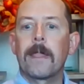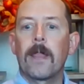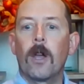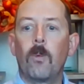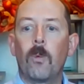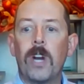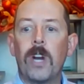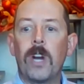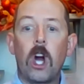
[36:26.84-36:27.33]

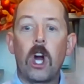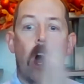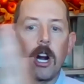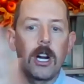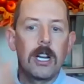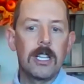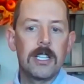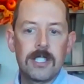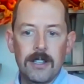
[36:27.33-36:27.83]

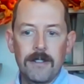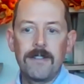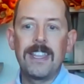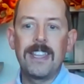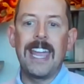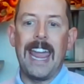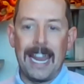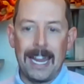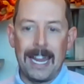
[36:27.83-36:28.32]
regardless of
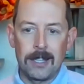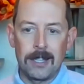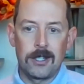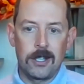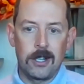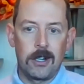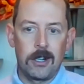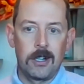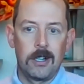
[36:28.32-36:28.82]
the
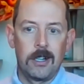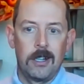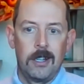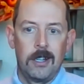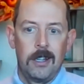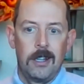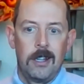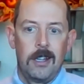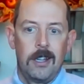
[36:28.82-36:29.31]
answer,
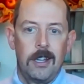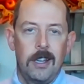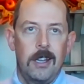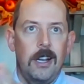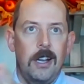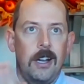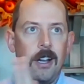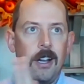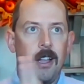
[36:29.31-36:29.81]

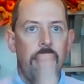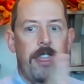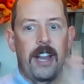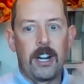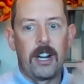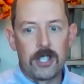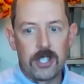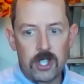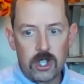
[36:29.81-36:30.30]

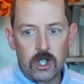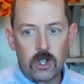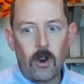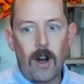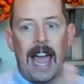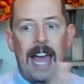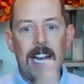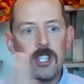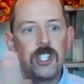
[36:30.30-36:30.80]
there's
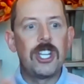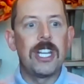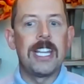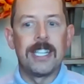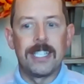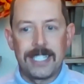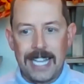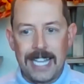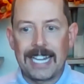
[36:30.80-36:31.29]
strategy
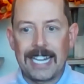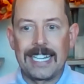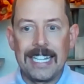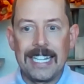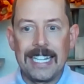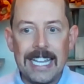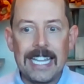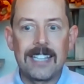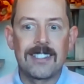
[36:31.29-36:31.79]
and
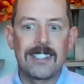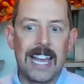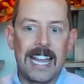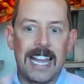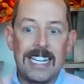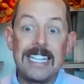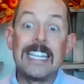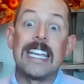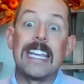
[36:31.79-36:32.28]
techniques
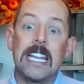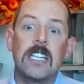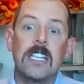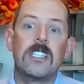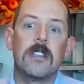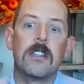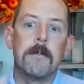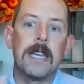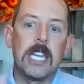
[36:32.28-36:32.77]
that need
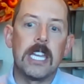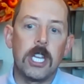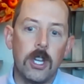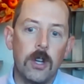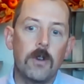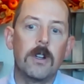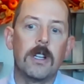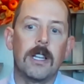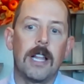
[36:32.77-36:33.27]
to be
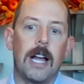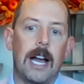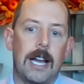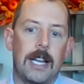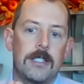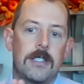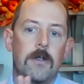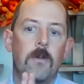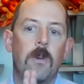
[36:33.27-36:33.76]

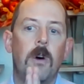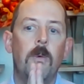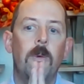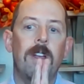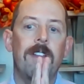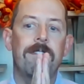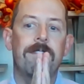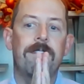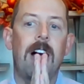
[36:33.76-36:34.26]
utilized. And what
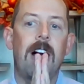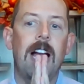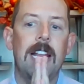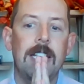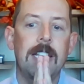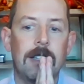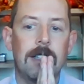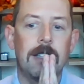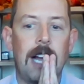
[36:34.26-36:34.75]
we
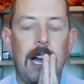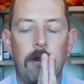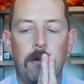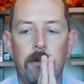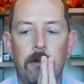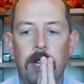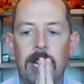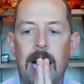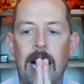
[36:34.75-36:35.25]
find a lot
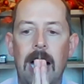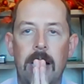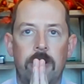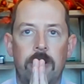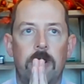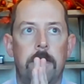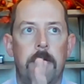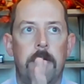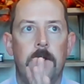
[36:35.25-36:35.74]
when
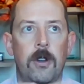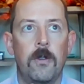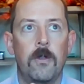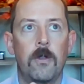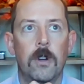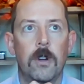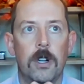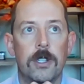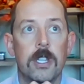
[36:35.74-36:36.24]

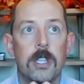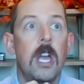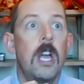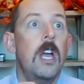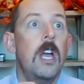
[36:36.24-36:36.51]
entrepreneurs